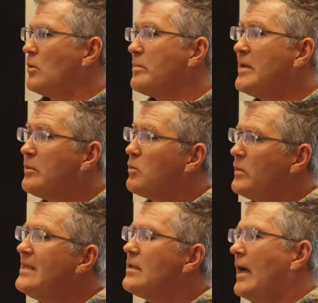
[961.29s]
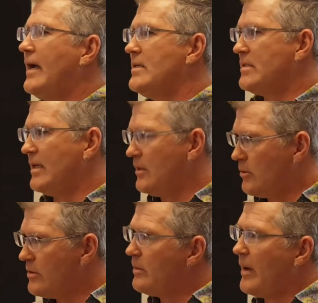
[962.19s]
show where people realize they
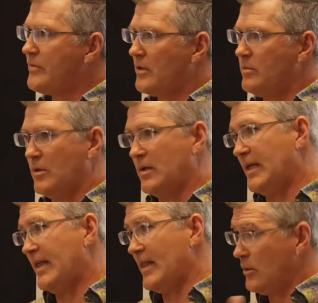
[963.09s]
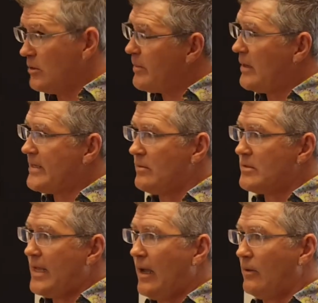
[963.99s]
learn about their community, they learn about
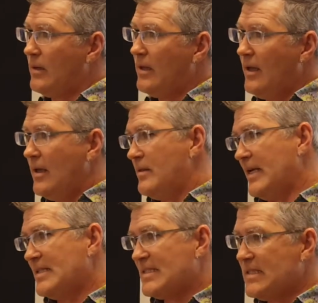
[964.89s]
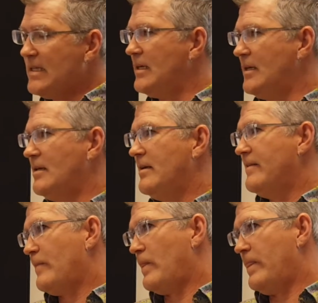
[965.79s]
downtown, they see
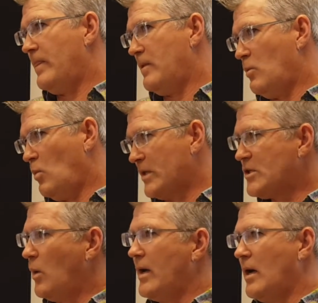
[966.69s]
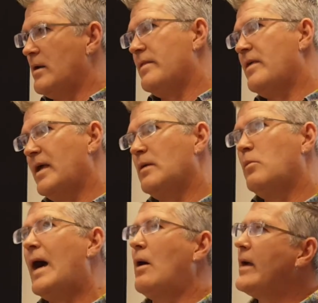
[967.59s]
what's going on, and they think,
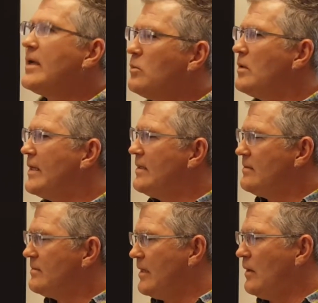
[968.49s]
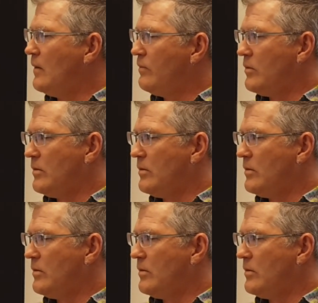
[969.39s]
wow, I could really, you know,